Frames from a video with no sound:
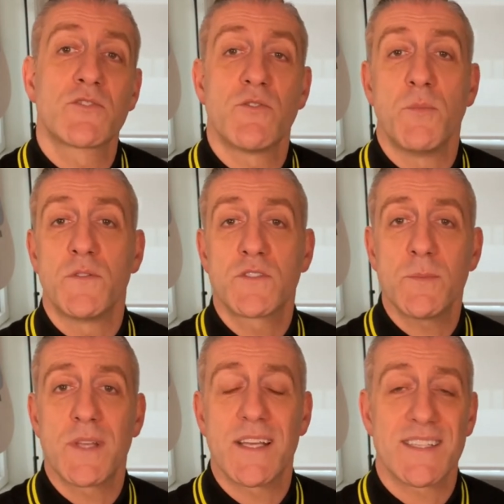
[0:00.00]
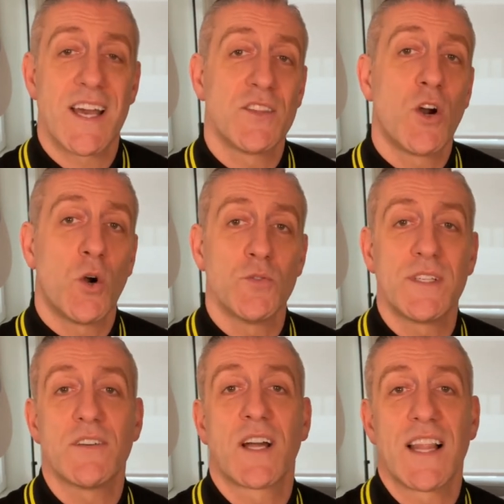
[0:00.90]
to remove subjects and the whole
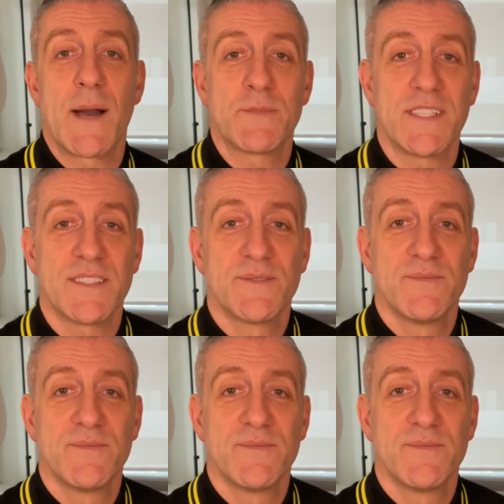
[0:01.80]
deal collapsing.